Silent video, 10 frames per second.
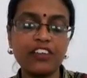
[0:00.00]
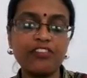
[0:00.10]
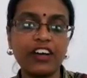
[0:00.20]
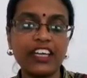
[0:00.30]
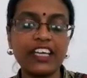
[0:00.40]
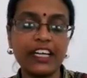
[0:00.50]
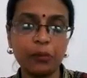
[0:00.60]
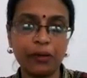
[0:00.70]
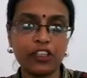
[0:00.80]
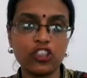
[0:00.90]
if I get
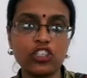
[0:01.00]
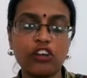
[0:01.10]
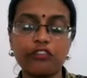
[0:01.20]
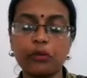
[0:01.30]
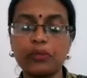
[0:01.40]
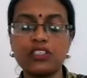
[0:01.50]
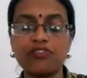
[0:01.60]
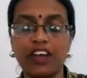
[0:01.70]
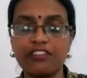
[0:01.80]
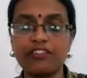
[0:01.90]
a pension of rupees
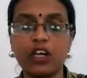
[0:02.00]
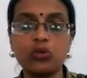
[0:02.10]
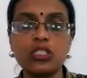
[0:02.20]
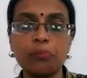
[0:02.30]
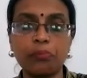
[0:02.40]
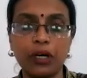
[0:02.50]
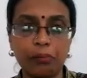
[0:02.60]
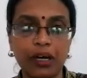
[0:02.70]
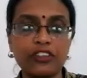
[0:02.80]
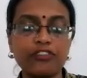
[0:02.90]
5,000
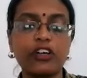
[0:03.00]
per month